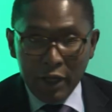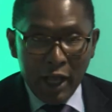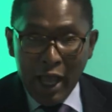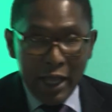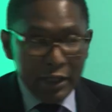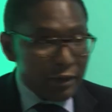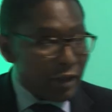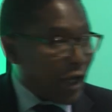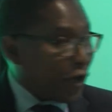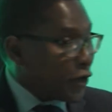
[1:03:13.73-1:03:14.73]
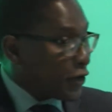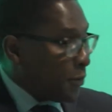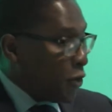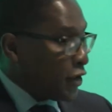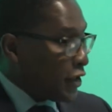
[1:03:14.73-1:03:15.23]
And I heard
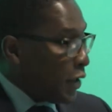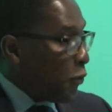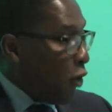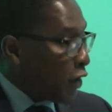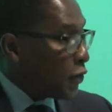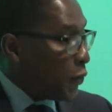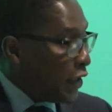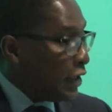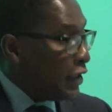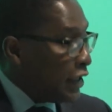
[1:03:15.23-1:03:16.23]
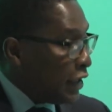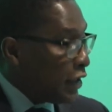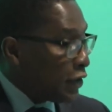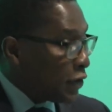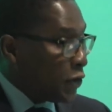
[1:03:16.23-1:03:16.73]
someone say, what do we need
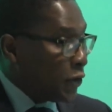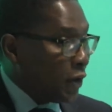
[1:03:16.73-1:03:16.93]
to do?